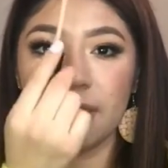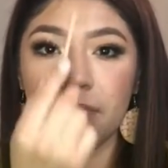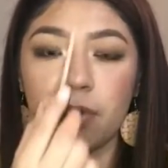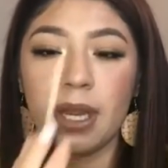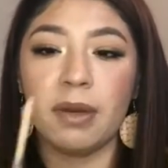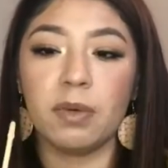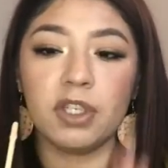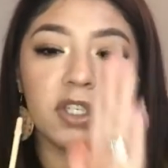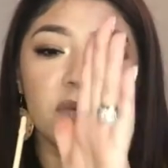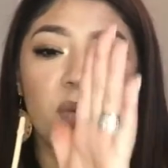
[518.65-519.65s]
forehead with
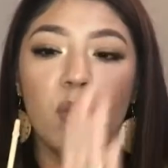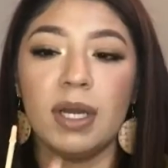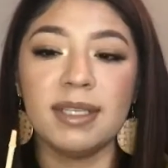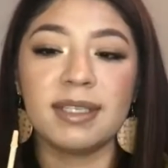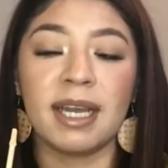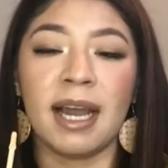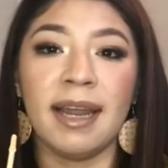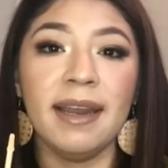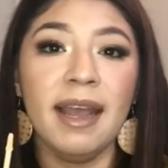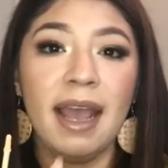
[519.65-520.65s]
just one side,
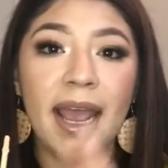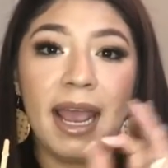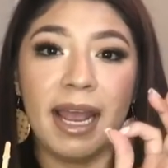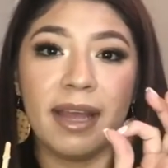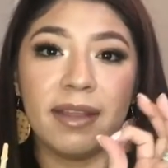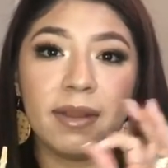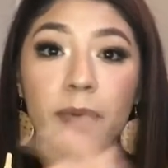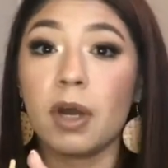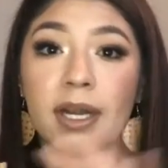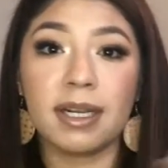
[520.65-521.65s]
and the
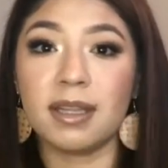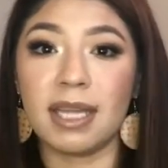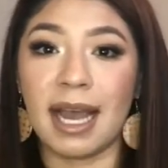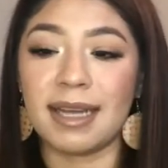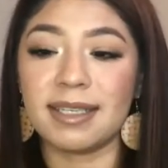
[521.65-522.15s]
product lasts.